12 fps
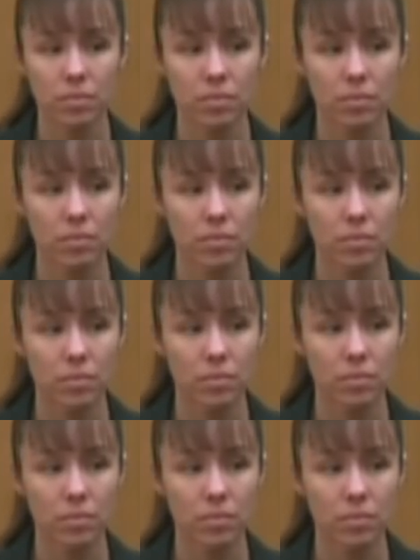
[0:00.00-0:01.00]

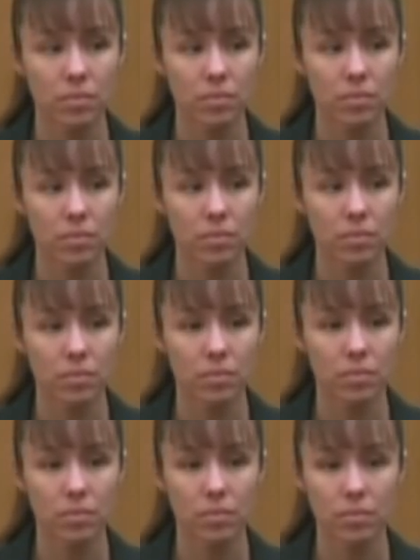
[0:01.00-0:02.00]

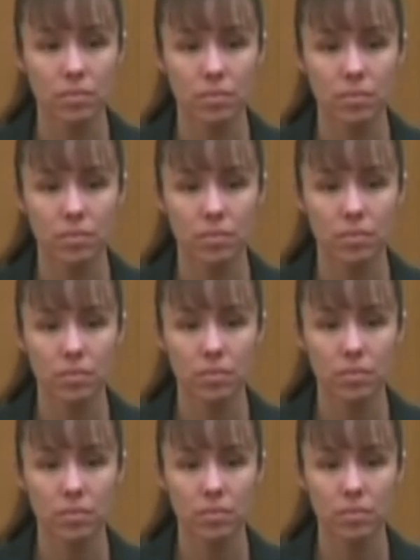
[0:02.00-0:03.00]

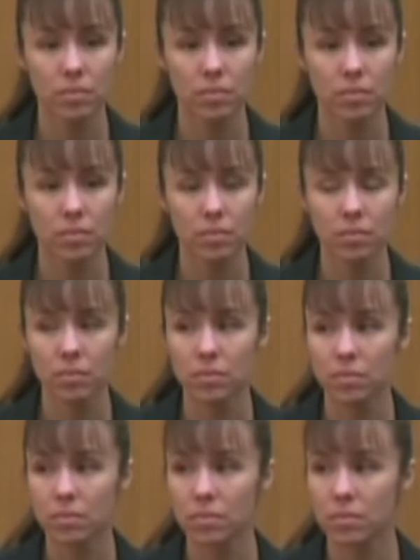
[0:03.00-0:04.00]

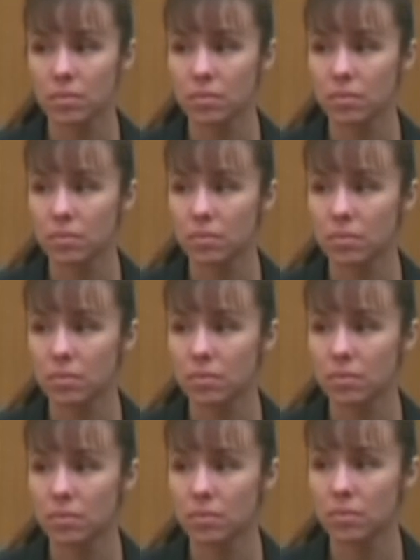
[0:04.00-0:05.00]

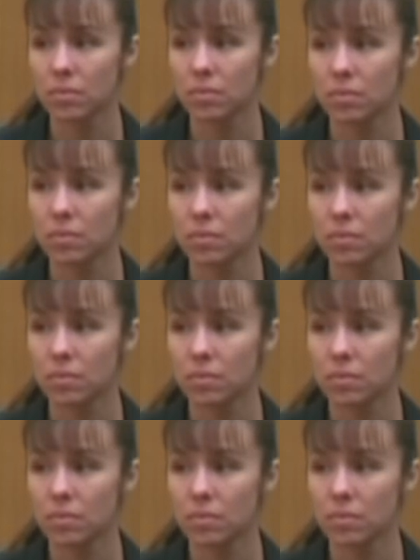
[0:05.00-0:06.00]

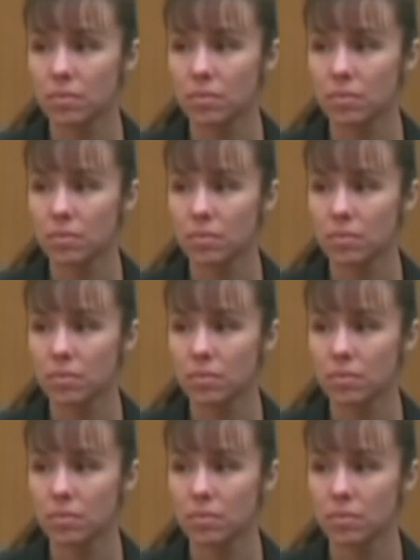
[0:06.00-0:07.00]

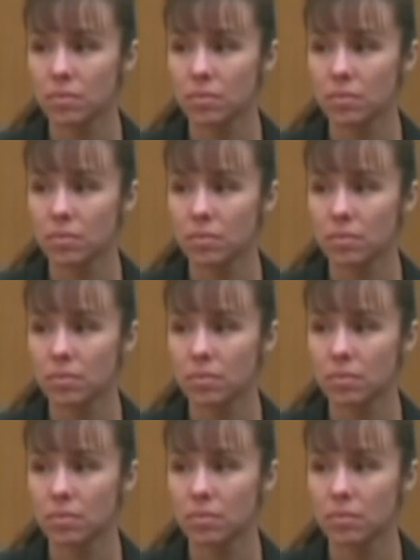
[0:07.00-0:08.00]
This person isn't speaking.